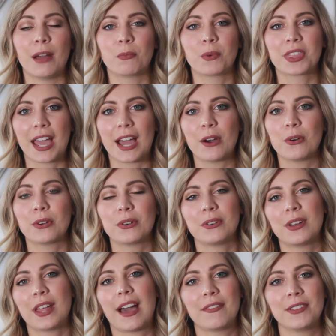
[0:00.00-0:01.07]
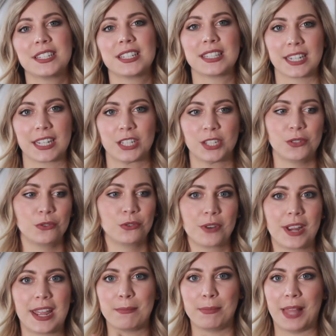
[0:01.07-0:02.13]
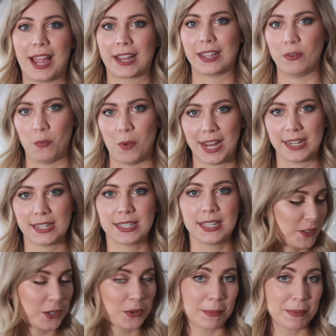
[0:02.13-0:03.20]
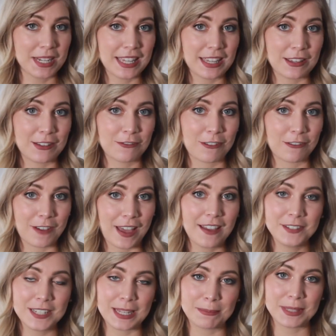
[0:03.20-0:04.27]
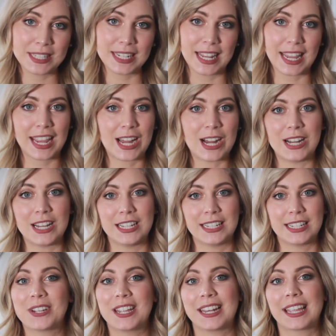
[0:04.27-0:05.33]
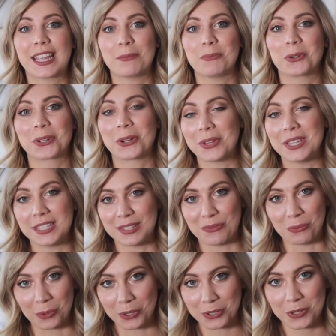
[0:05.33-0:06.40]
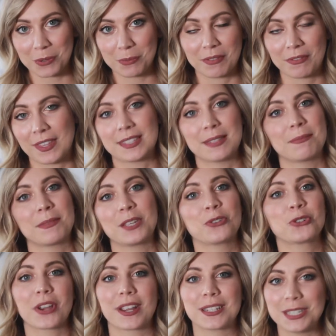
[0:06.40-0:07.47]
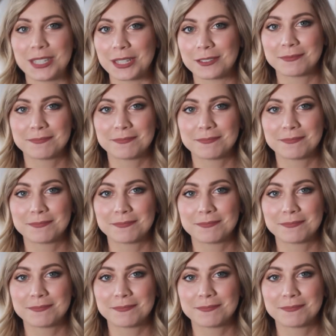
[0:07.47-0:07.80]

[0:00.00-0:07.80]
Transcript: without having to stick to gray, black, and white. So I'm going to give 5 tips today on creating a more cohesive wardrobe if that's something you're trying to do.